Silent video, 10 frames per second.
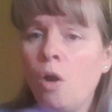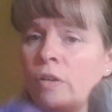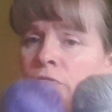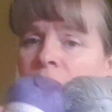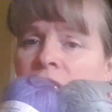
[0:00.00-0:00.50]
or
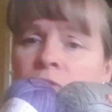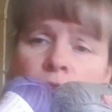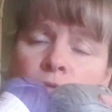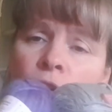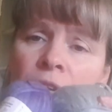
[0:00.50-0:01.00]
in fact, if
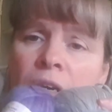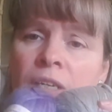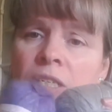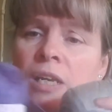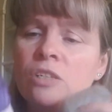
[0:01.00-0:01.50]
you've got any
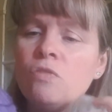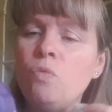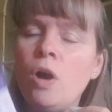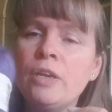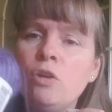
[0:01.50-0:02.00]
ideas of
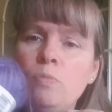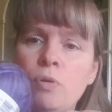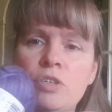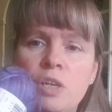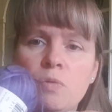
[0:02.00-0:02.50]
what I could
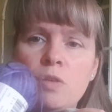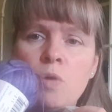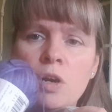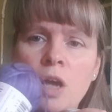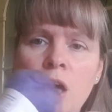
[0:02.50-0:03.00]
put it with,
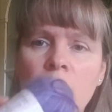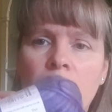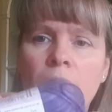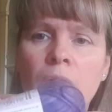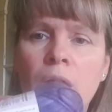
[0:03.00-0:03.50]
what
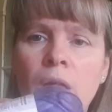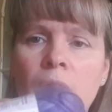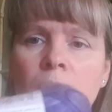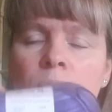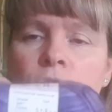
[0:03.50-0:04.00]
colour
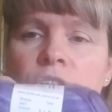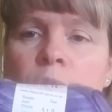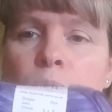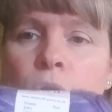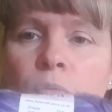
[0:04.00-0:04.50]
could
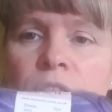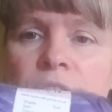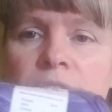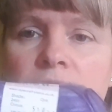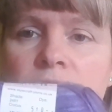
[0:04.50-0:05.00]
I put with
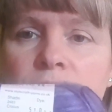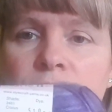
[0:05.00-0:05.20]
this as a